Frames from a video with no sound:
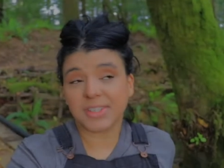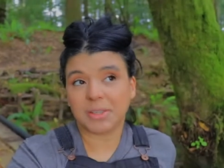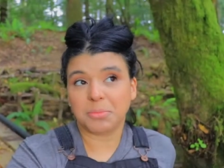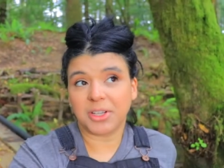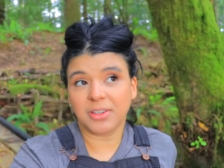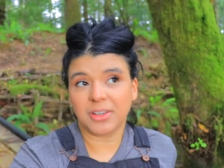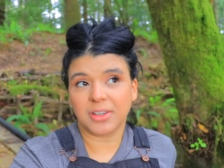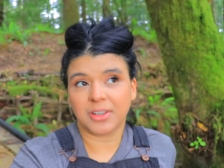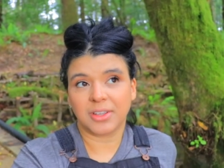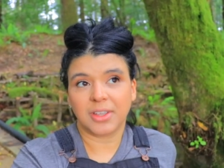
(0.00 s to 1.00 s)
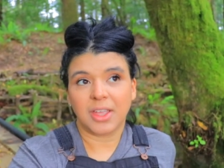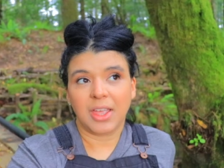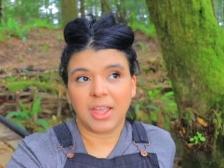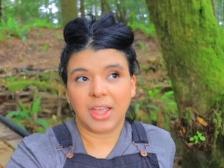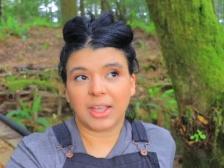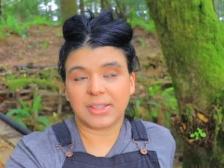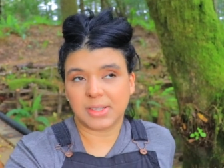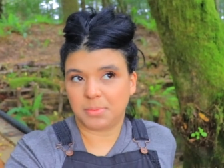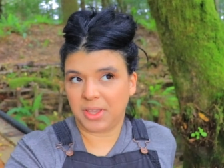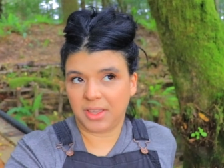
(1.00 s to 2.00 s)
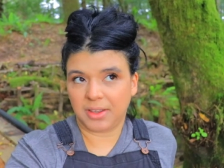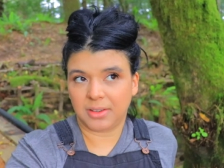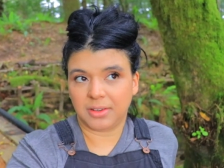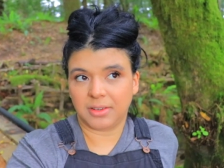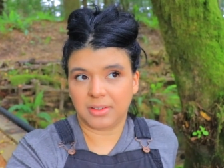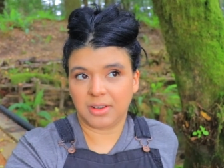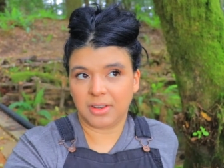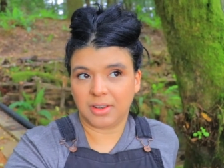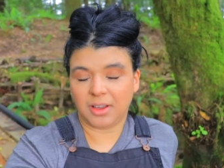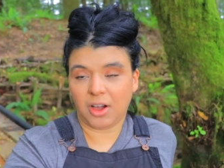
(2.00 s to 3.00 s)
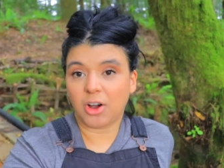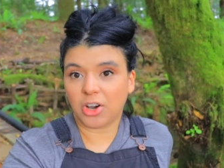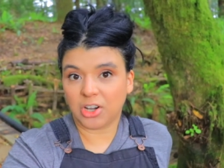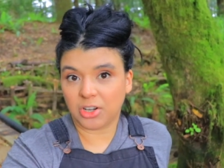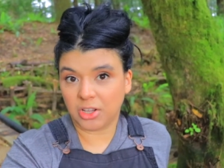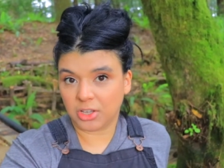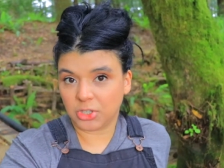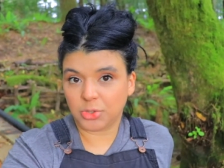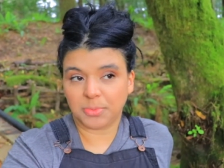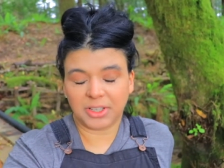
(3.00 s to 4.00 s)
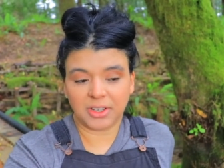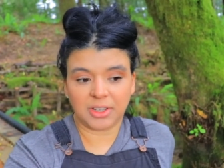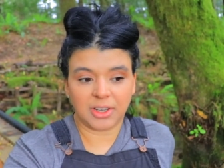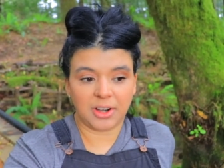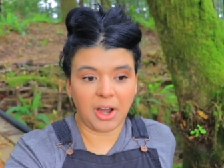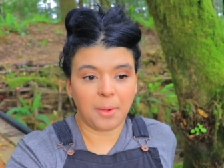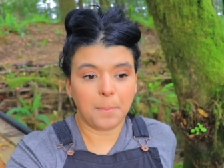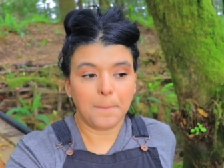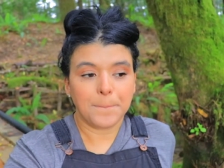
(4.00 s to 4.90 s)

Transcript: as the milk, it's been hard to milk Clara.